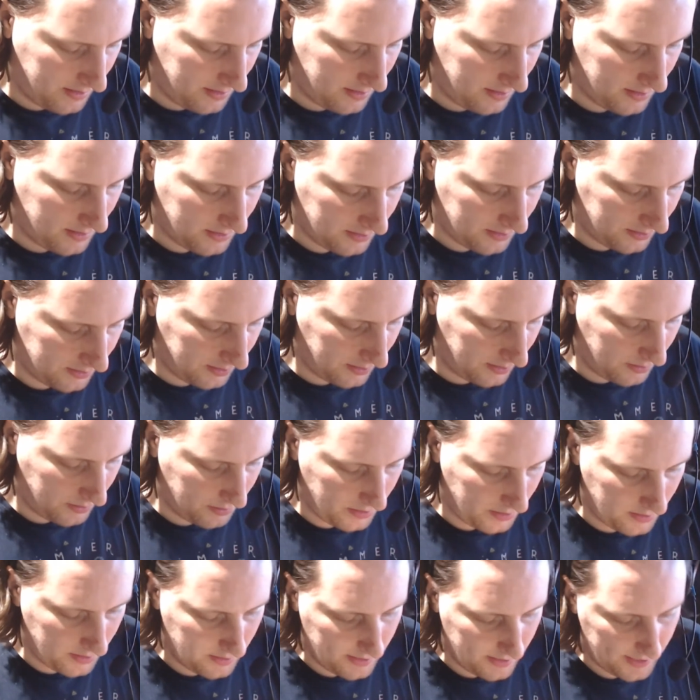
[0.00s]
So,
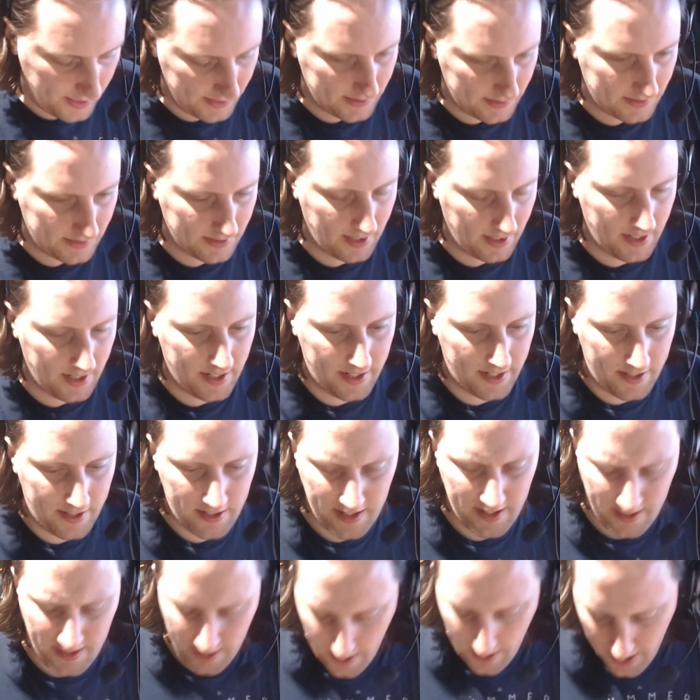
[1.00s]
inside,
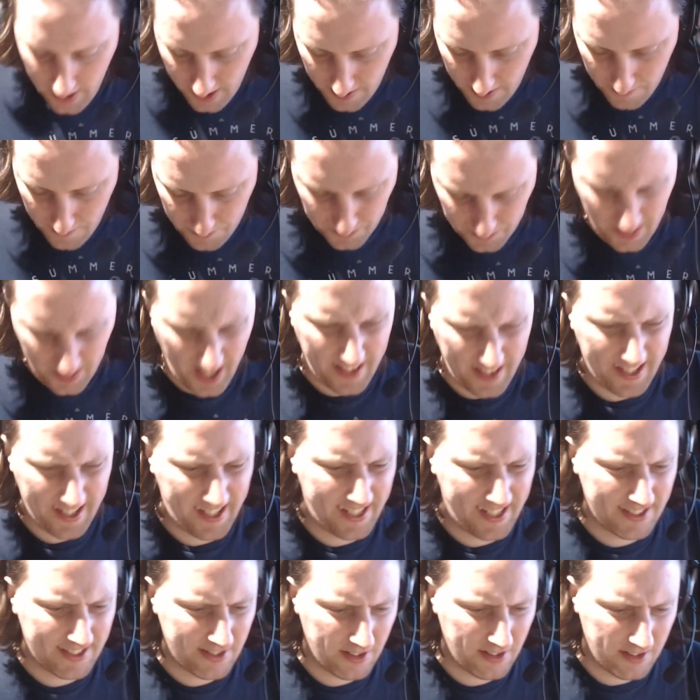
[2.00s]
I think it's
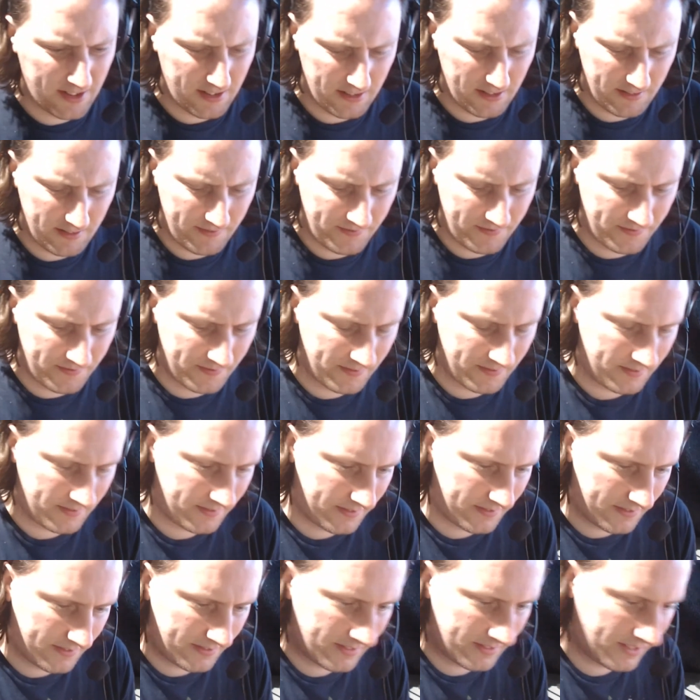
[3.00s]
all
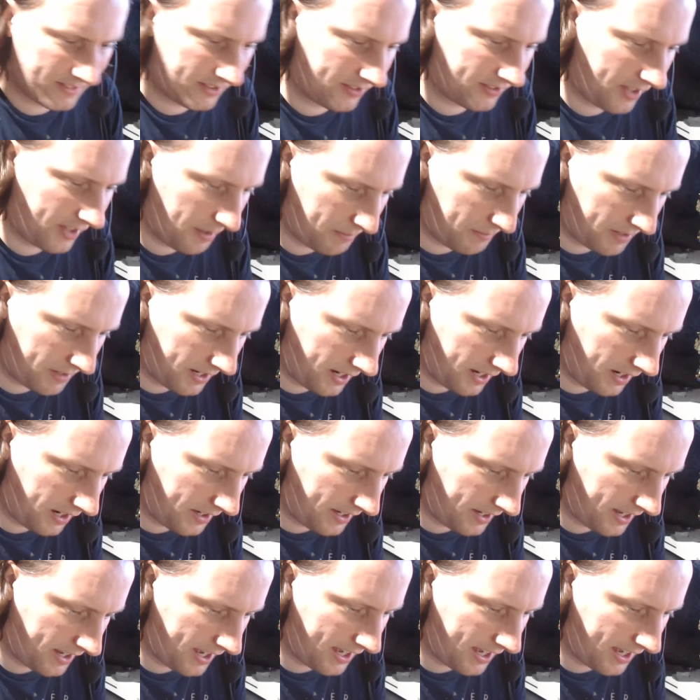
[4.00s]
the same card you get.